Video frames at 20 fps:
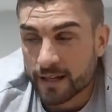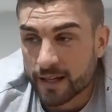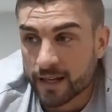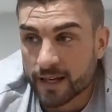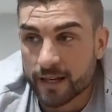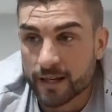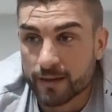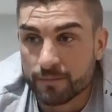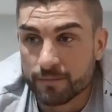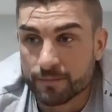
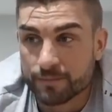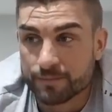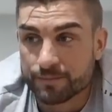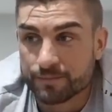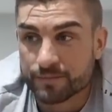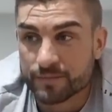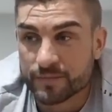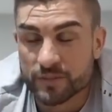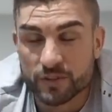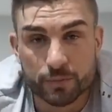and
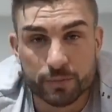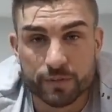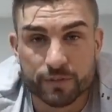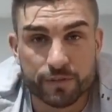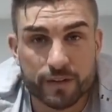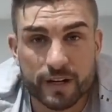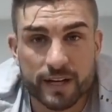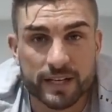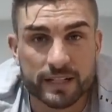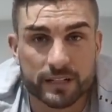you'll be
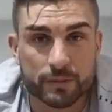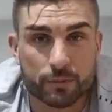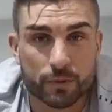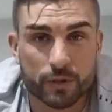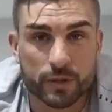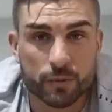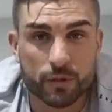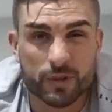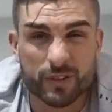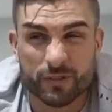fine. Your
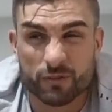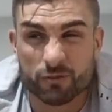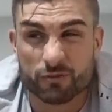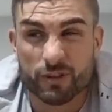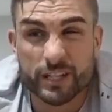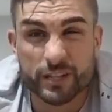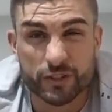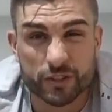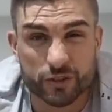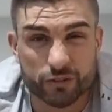body won't even
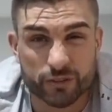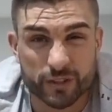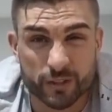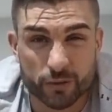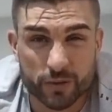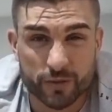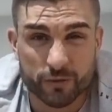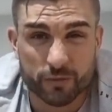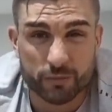register. You won't